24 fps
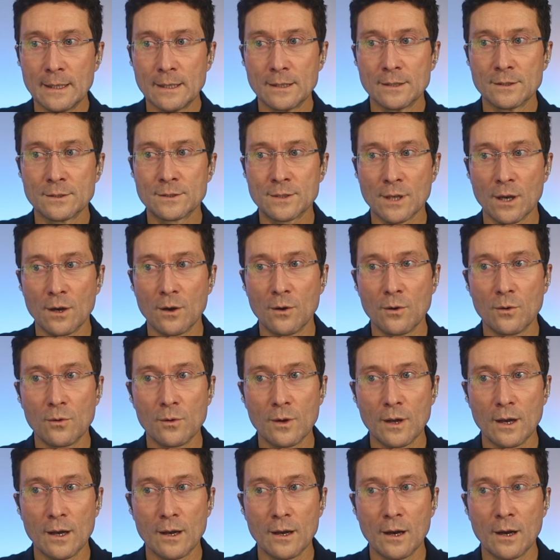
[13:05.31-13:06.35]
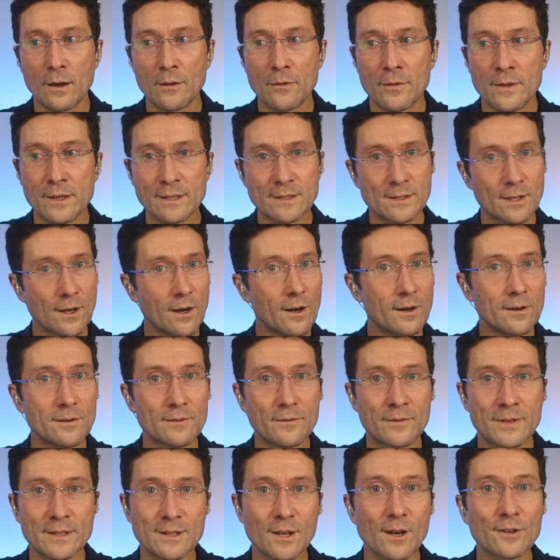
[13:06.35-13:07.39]
So this all
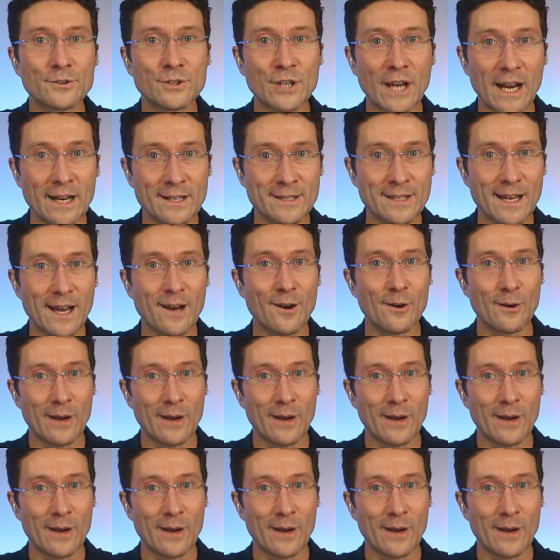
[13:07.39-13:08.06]
checks out.